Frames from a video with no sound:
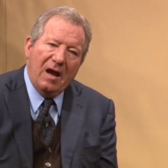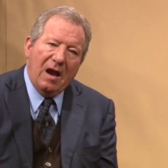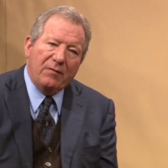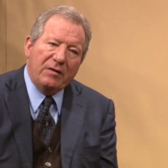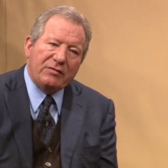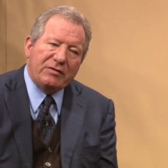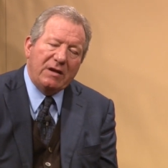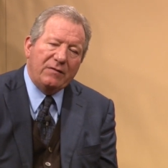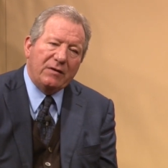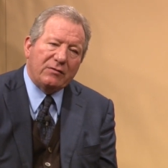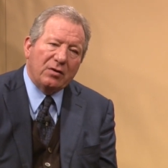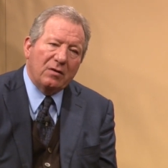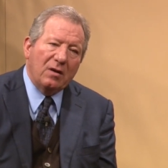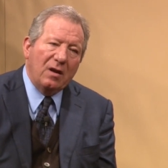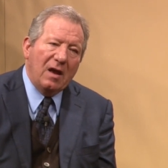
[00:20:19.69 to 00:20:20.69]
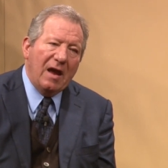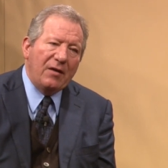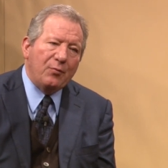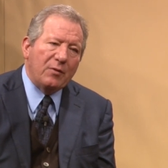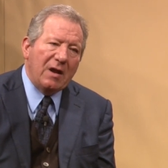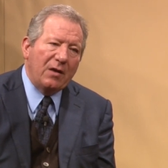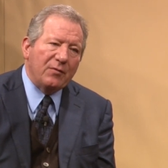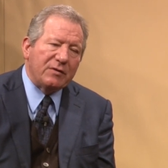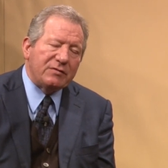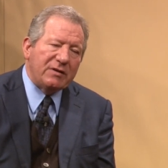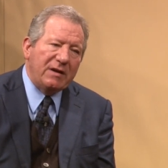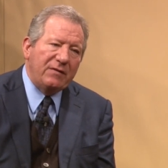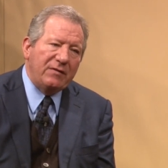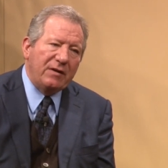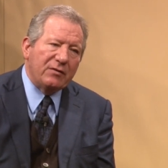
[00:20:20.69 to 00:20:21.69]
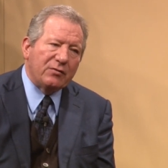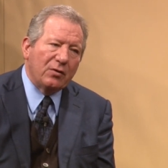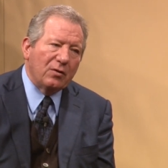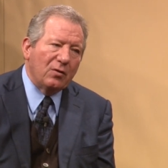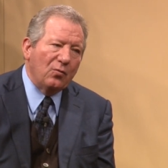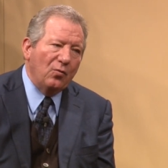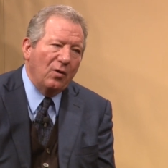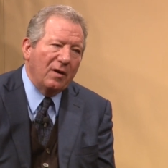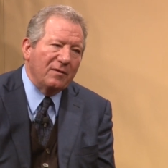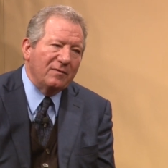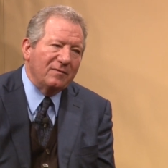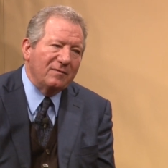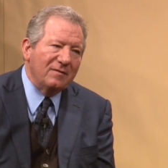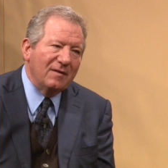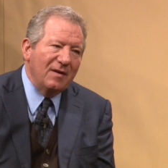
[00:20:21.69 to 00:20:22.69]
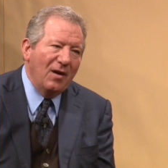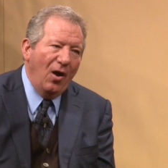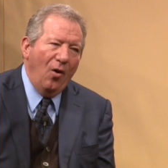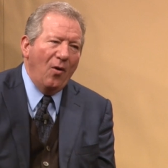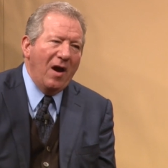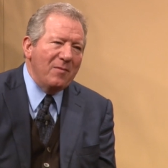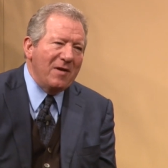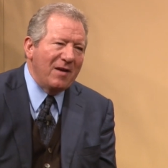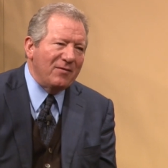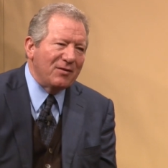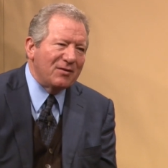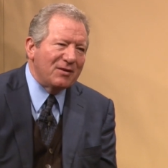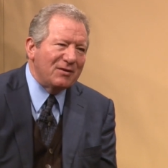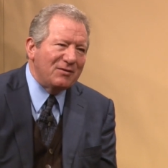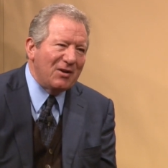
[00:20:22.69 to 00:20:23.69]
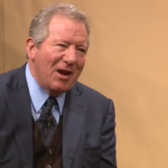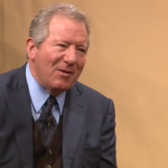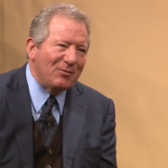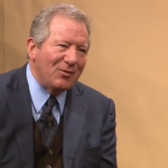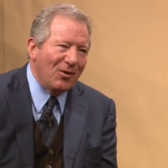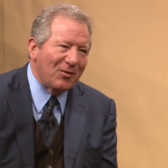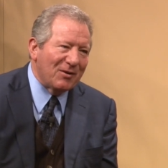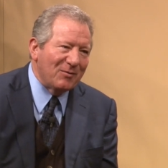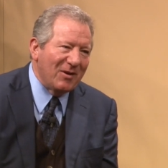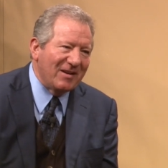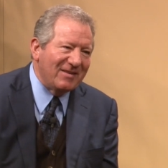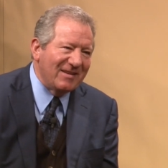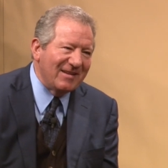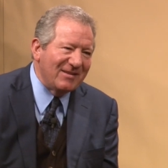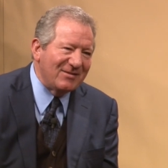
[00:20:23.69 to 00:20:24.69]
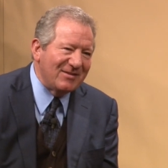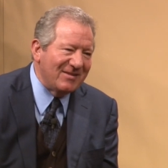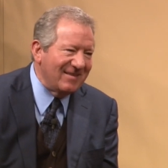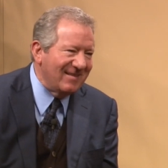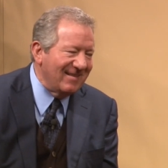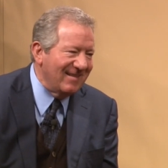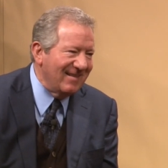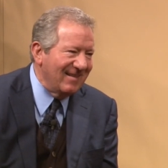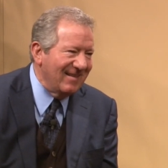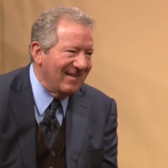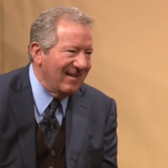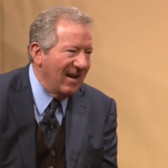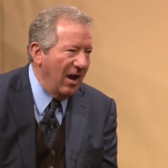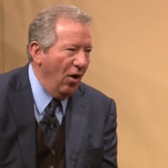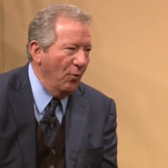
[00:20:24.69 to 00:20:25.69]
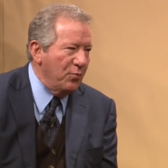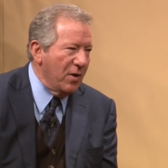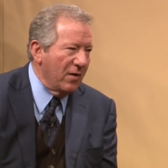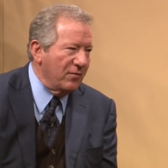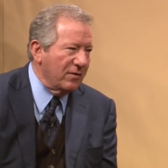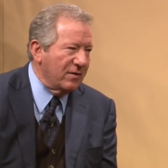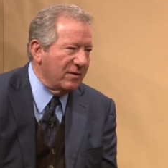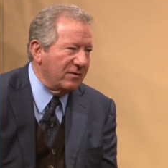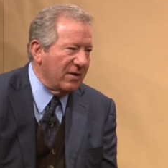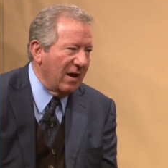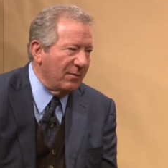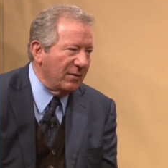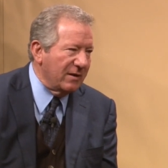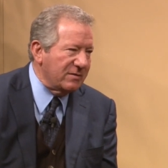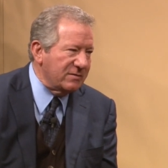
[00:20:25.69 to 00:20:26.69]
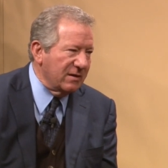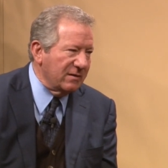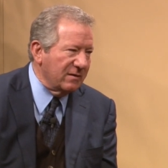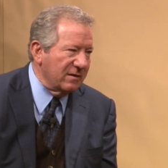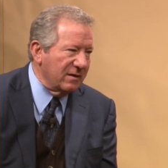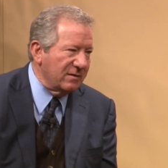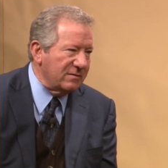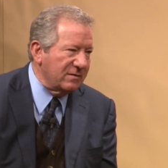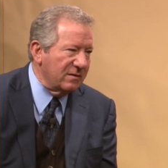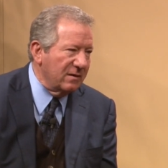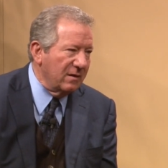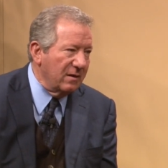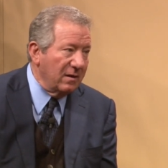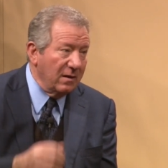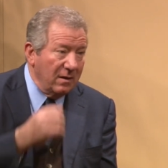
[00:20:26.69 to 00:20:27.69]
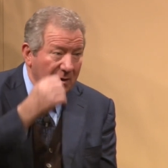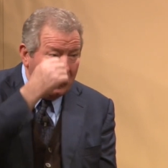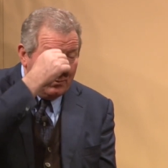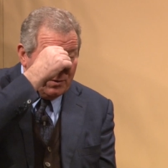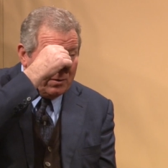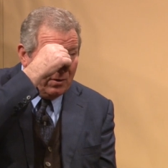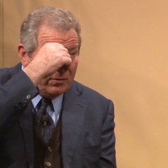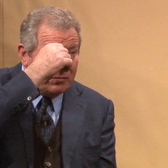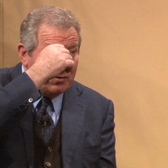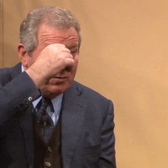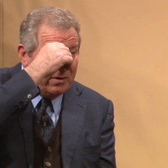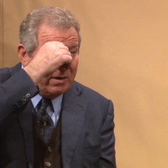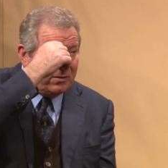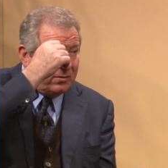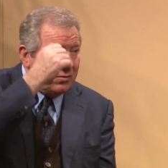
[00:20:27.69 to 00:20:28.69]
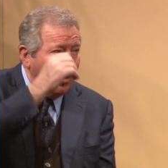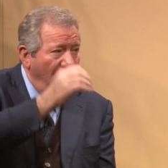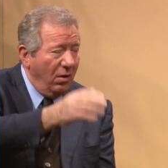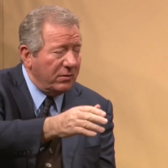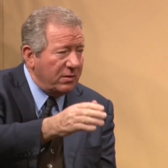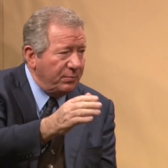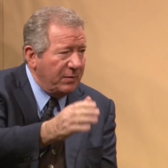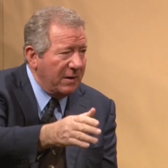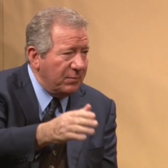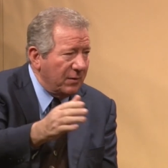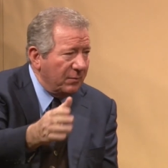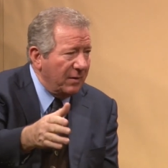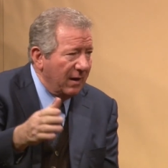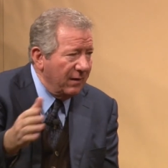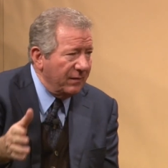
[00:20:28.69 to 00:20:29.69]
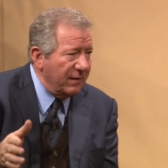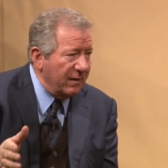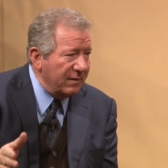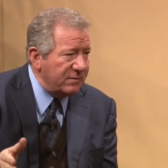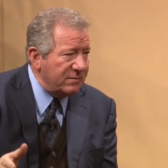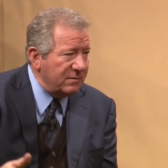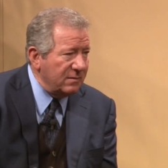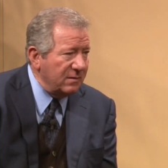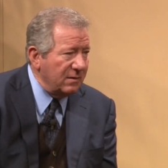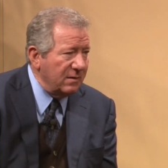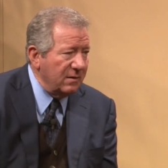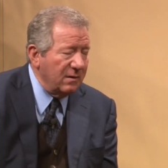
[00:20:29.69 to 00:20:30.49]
I receive eternal life when I receive the eternal one. Oh, I'm having a good time talking about this. I hope you're having a good time listening to this because you need to talk to people about this.